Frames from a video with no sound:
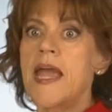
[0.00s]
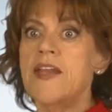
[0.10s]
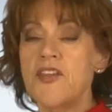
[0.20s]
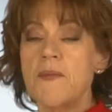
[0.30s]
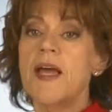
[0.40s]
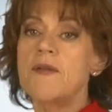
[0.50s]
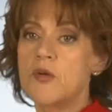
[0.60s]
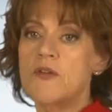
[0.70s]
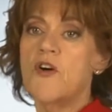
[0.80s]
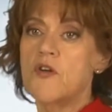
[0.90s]
And sometimes
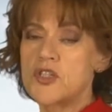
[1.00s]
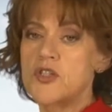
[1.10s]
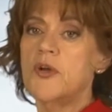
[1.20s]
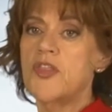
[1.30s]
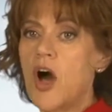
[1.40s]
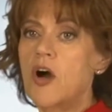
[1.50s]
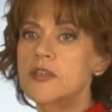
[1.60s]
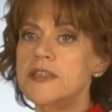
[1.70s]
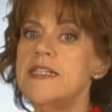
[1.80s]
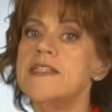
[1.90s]
what folks do with
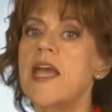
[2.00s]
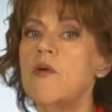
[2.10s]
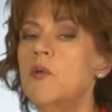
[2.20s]
those is they